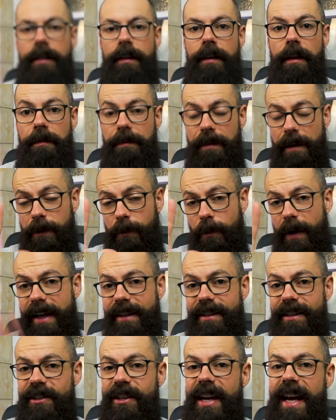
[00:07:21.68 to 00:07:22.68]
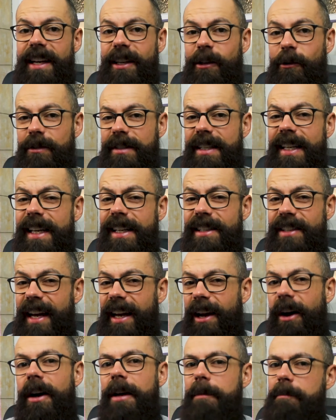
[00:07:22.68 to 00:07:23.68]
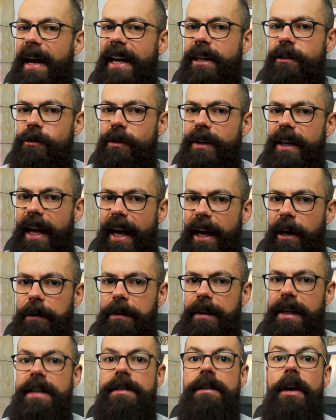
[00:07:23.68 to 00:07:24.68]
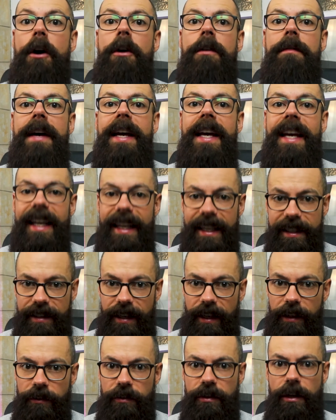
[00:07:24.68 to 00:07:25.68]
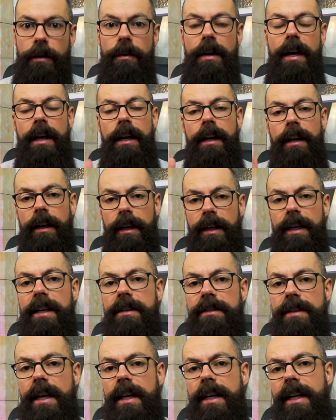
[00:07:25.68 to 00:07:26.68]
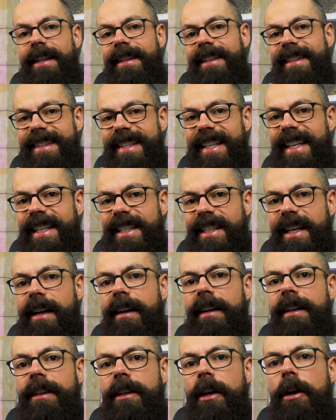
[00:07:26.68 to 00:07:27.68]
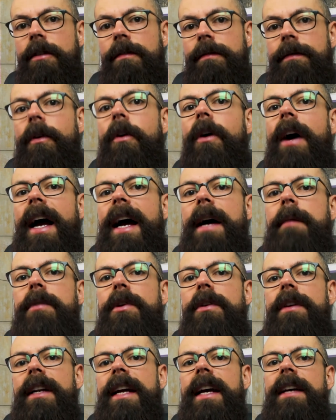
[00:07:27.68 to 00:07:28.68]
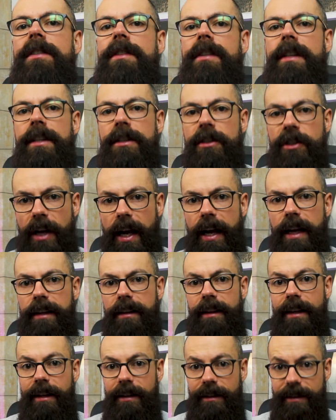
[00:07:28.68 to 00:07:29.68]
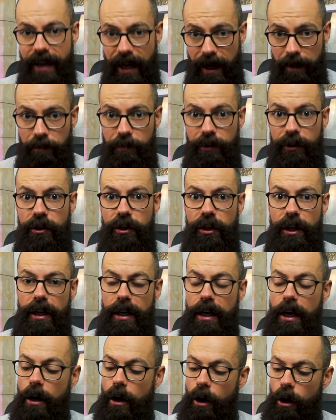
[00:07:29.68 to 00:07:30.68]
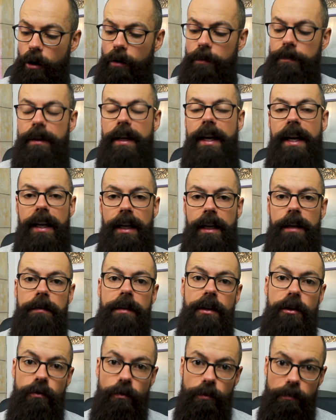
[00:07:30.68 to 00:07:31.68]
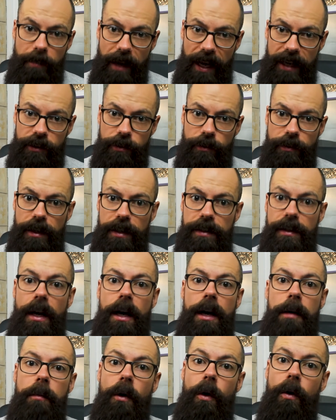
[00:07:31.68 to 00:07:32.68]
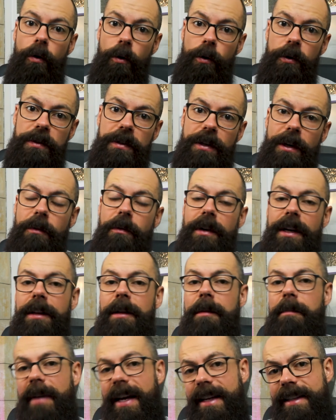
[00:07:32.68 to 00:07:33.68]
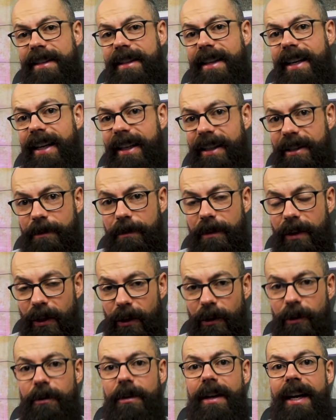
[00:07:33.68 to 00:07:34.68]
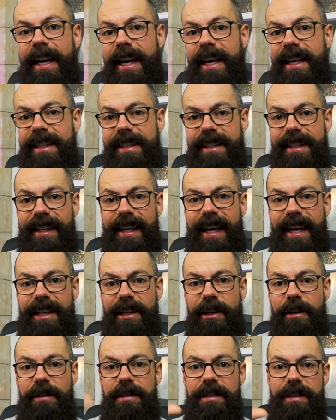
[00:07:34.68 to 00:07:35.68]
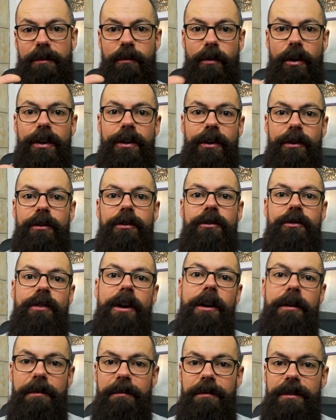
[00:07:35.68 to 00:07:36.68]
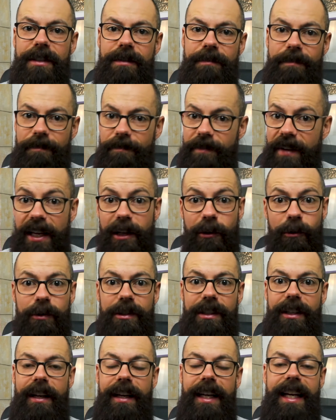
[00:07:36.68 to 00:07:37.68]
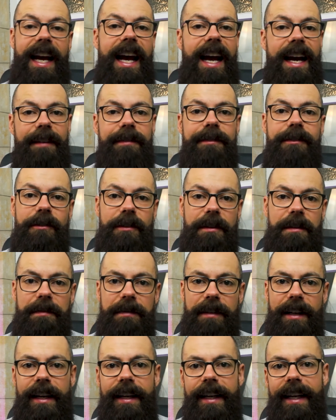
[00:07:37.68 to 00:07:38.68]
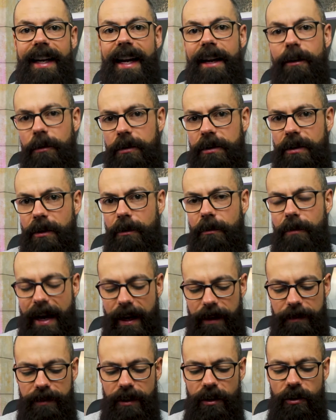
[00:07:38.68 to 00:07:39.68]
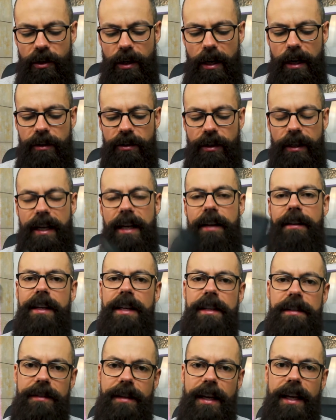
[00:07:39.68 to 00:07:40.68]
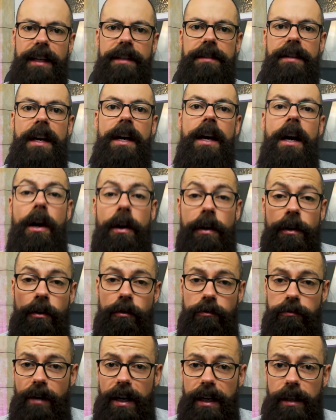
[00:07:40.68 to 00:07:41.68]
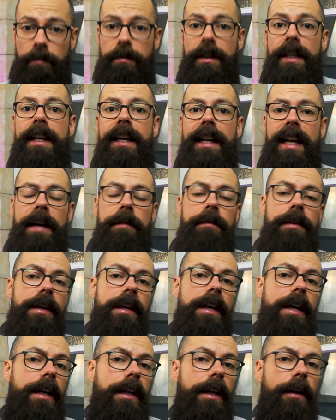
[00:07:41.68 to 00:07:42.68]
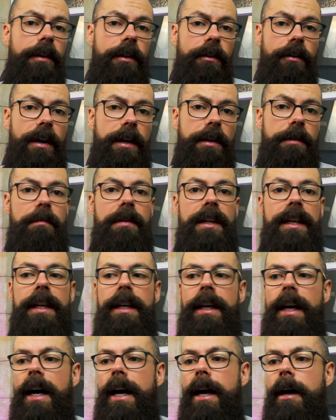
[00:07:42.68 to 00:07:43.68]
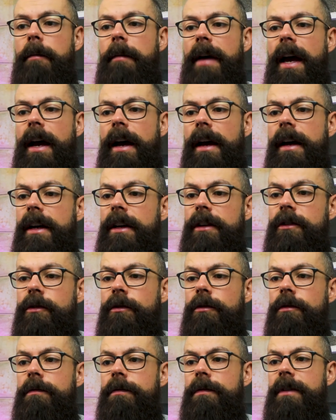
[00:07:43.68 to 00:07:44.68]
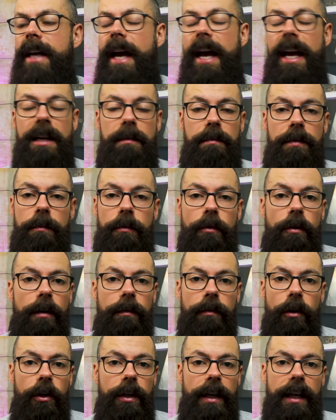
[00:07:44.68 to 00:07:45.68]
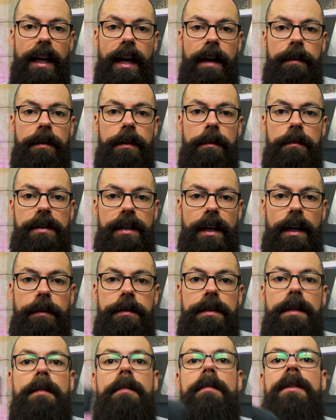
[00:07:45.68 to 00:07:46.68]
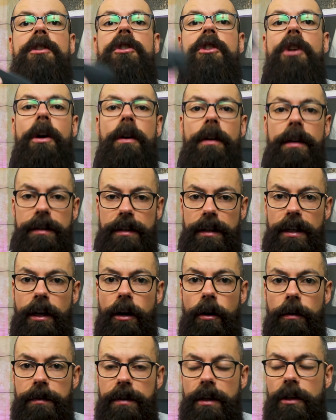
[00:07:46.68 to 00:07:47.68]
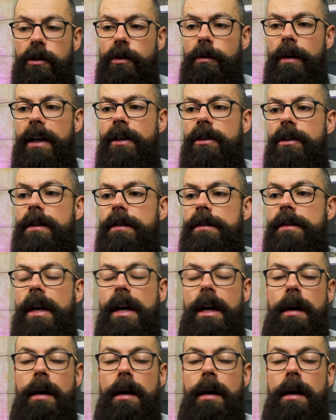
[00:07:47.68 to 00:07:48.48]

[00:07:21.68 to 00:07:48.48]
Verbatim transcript: The fifth way to check your DJI battery health is overheating. So like I said, in the DJI Go 4 app, you can actually check the temperature of the individual batteries, but also one of the best things for you is to get used to what your drone feels like after a flight and also after charging. Now, these things are incredibly clever, they're incredibly um, sort of capable of looking after themselves in a majority of situations.